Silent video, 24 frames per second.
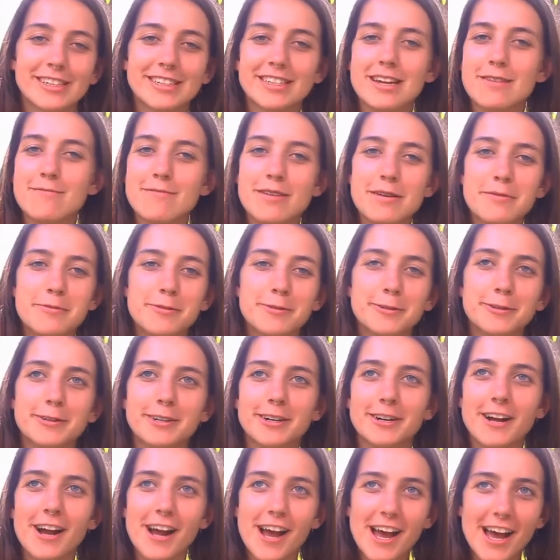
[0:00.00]
Some people were
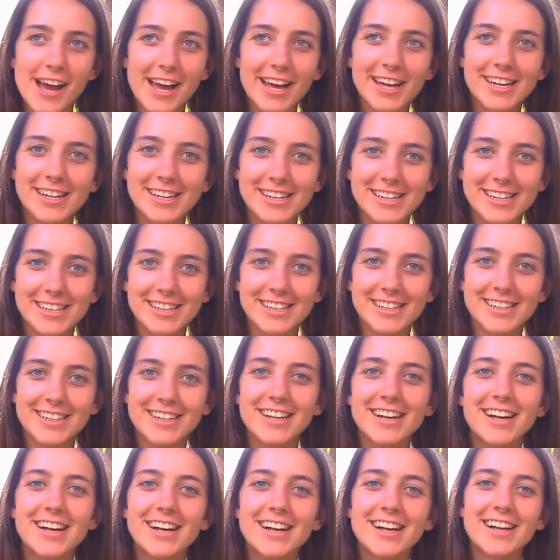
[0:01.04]
crying
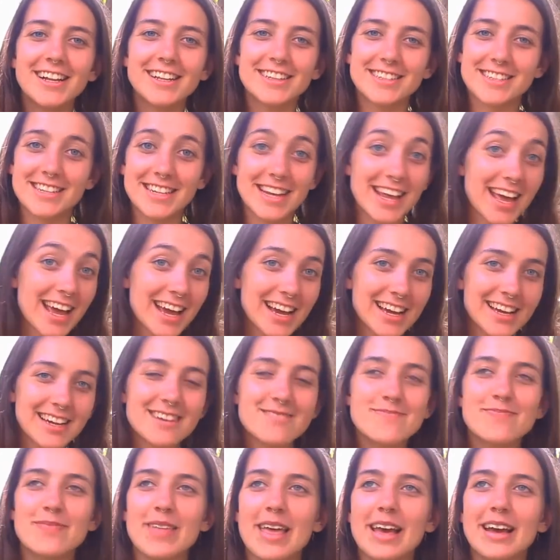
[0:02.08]
today,
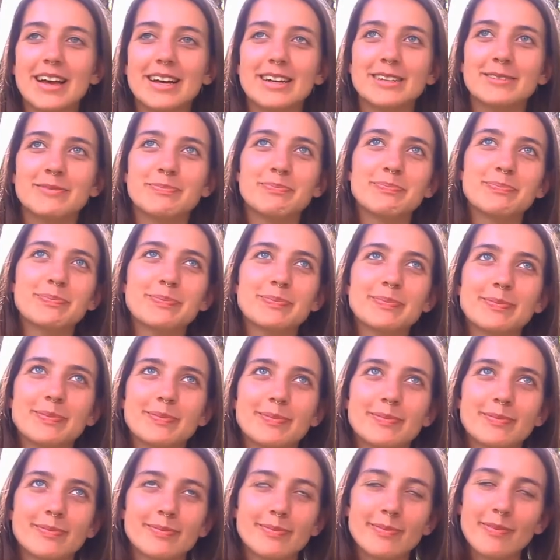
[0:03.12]
and
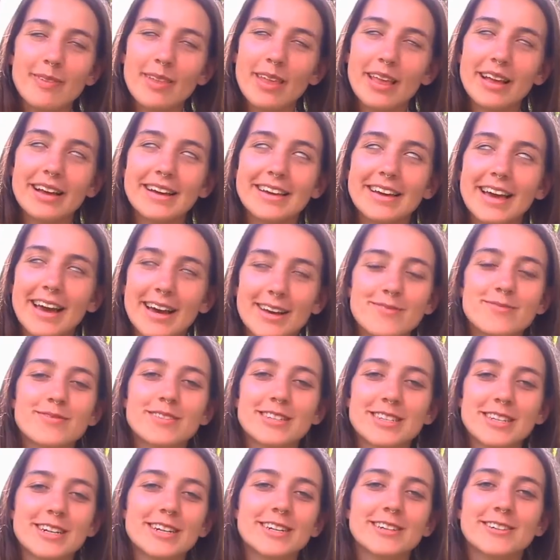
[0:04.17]
yeah,
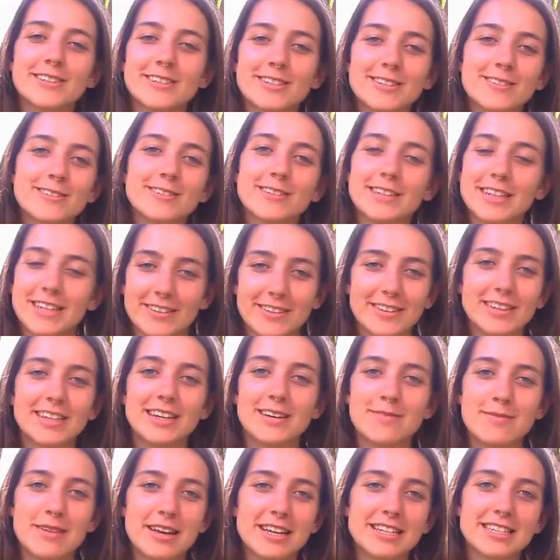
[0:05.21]
so it was really, really
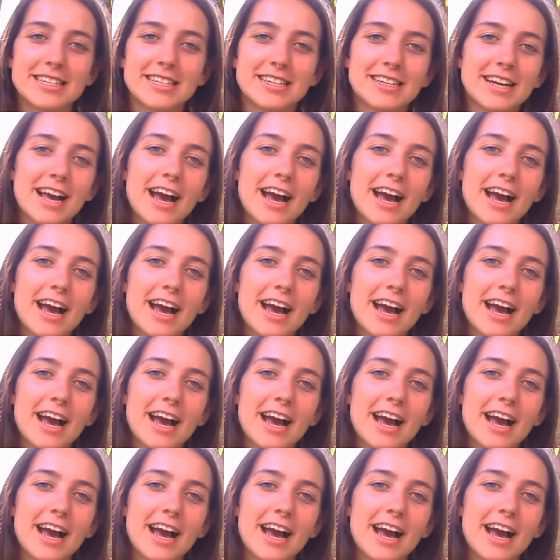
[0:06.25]
amazing.